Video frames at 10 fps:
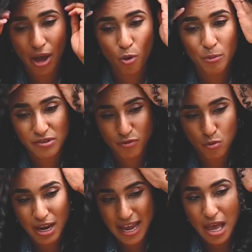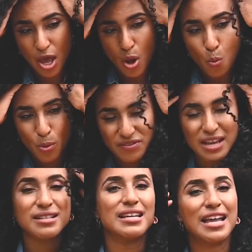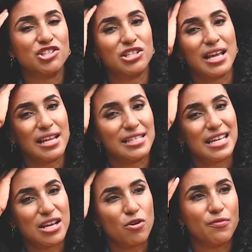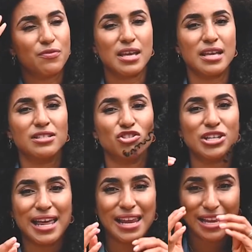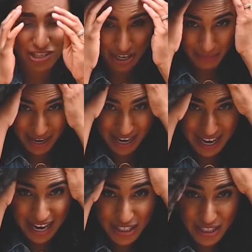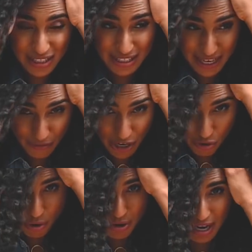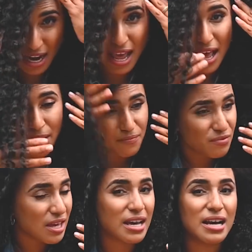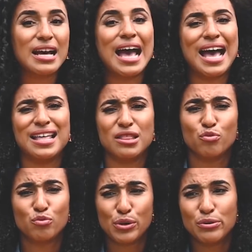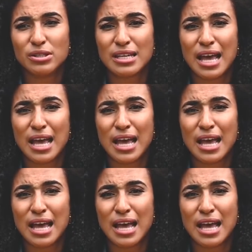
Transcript: I almost feel like with the intentionality of this challenge that my hair has definitely grown in thicker at the roots,